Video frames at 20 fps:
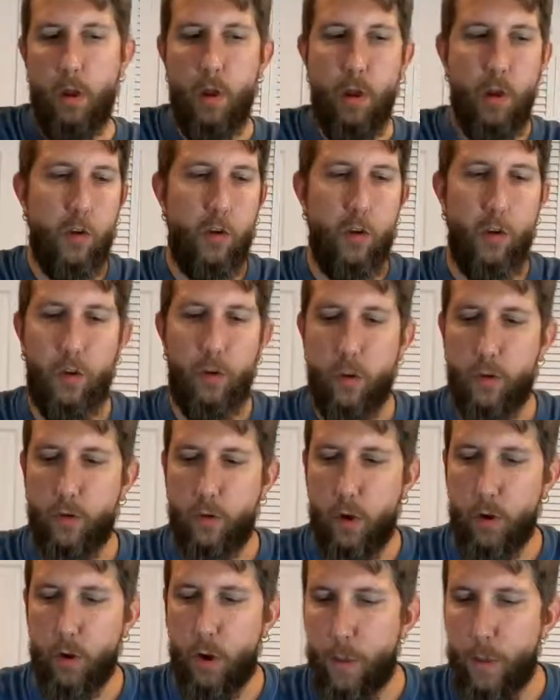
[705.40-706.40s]
So those
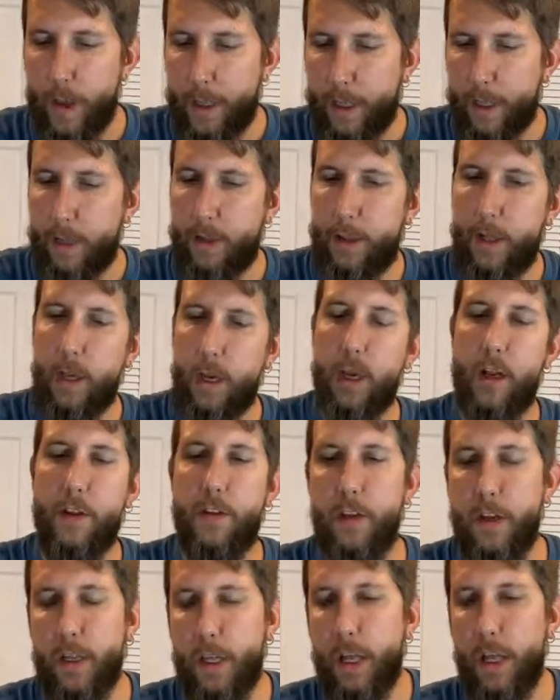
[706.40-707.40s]
all go back in there, and
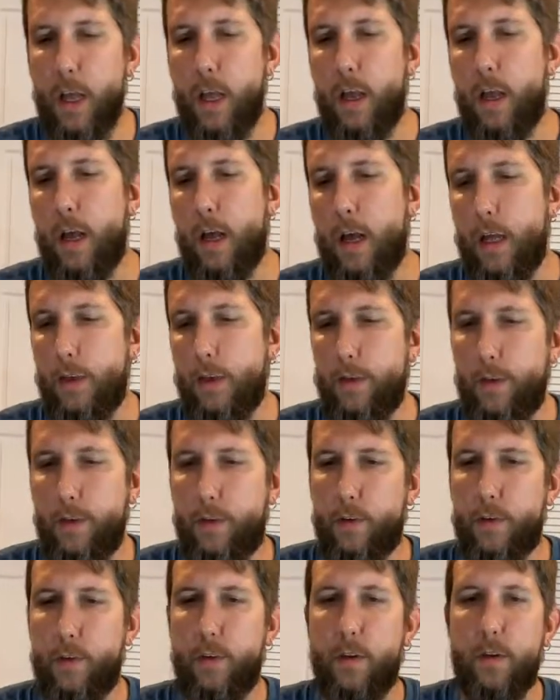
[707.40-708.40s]
then again,
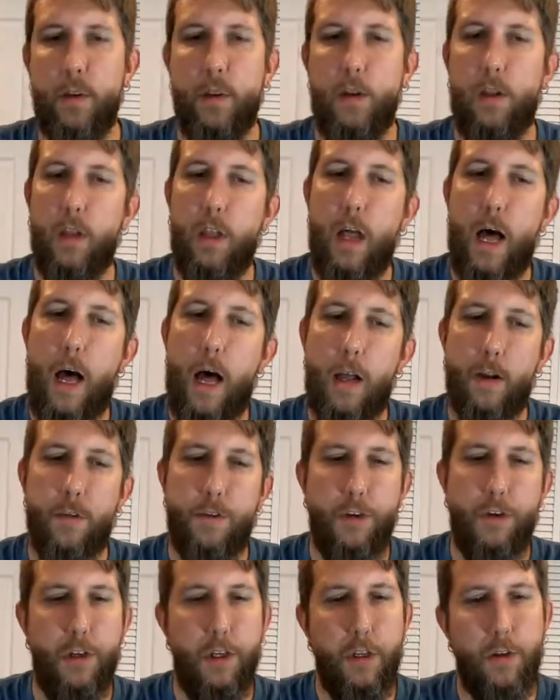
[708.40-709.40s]
a lot of
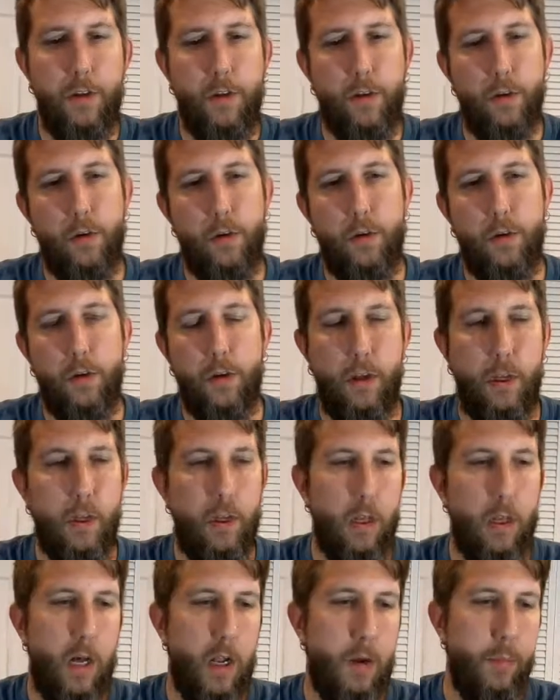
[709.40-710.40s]
sheets, so you can get a
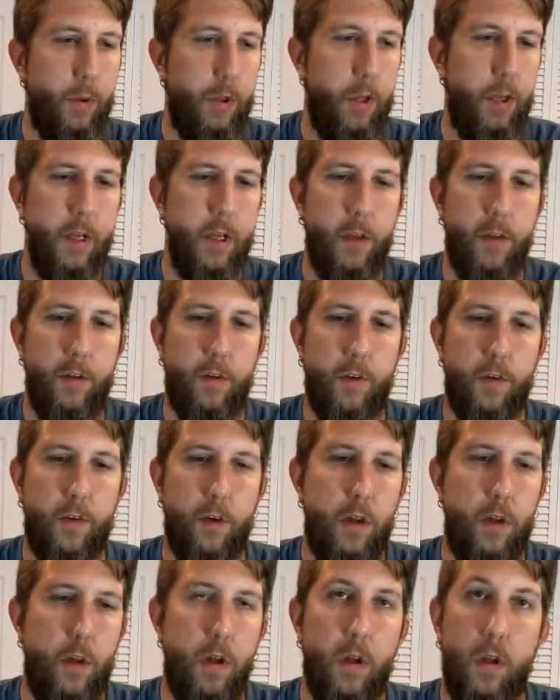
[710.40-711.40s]
lot of plays.
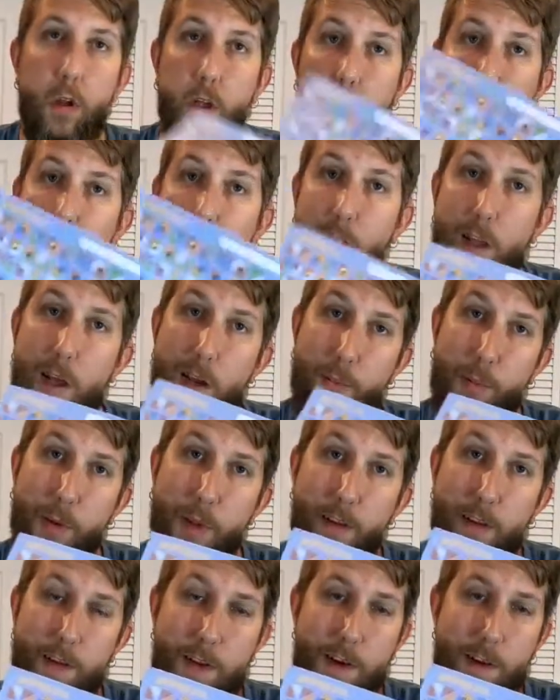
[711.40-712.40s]
Get a lot of
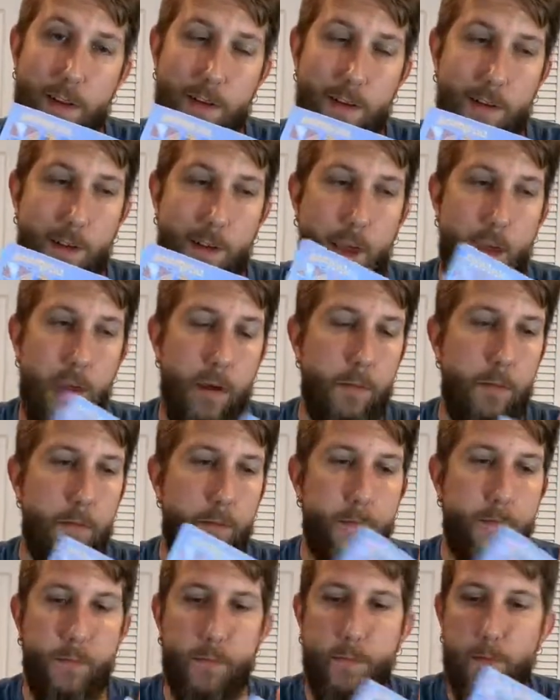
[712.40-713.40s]
plays out of this game.
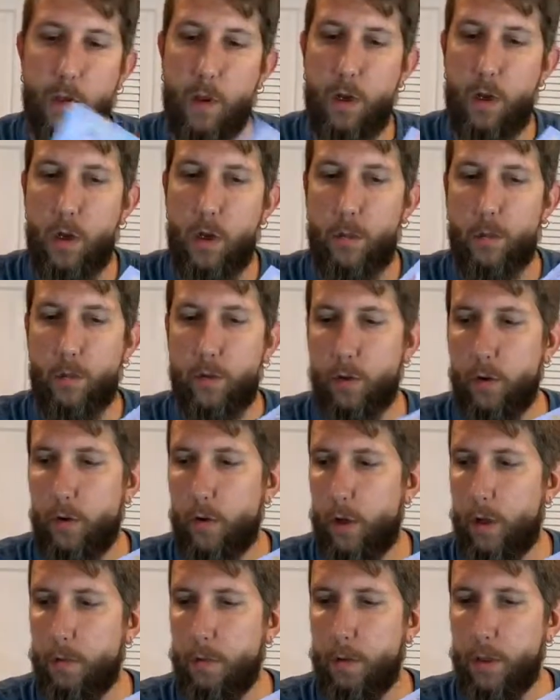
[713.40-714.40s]
So
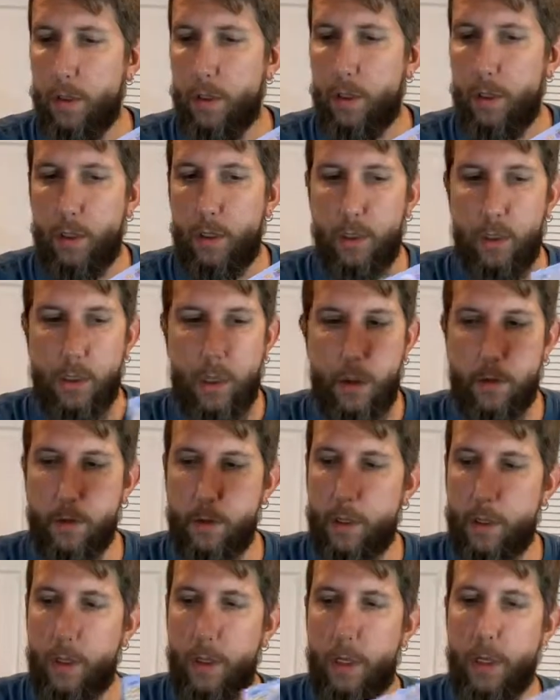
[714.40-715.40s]
I really
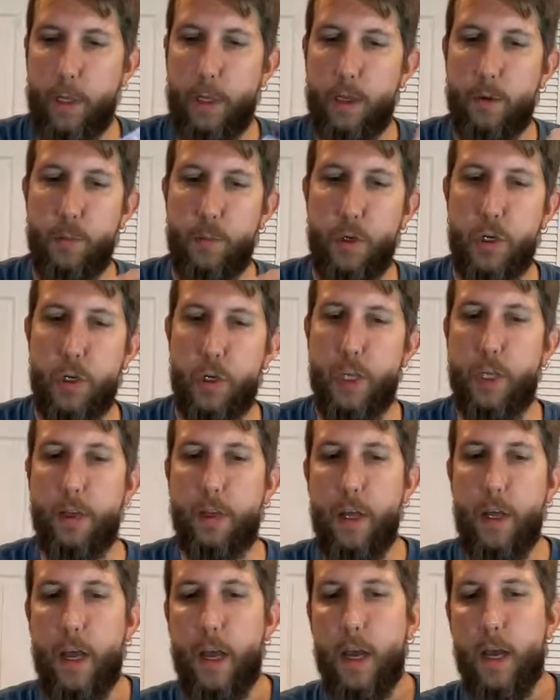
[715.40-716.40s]
like and appreciate
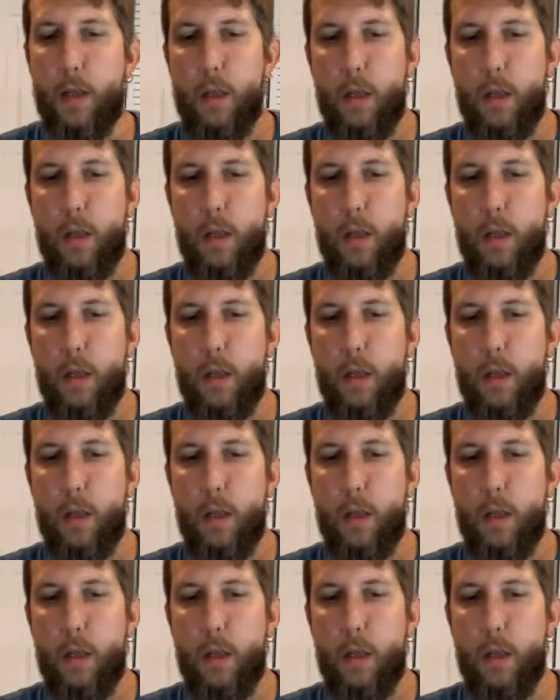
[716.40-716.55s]
that.